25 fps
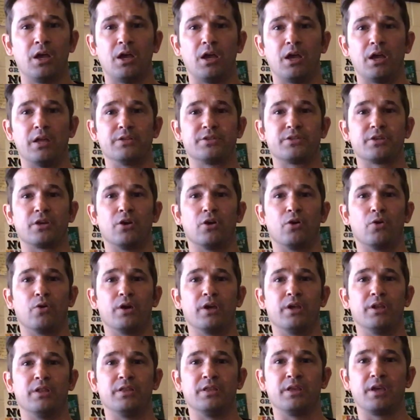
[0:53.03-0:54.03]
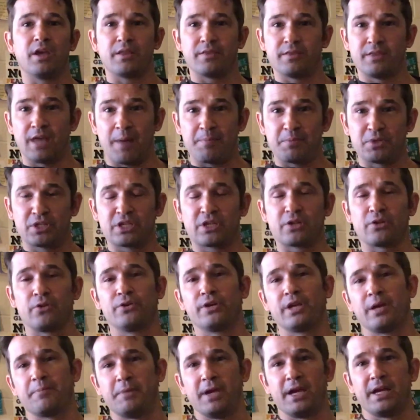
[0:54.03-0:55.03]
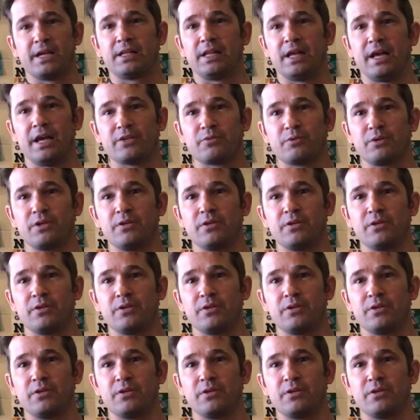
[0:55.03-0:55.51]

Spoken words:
And so in that particular debate class,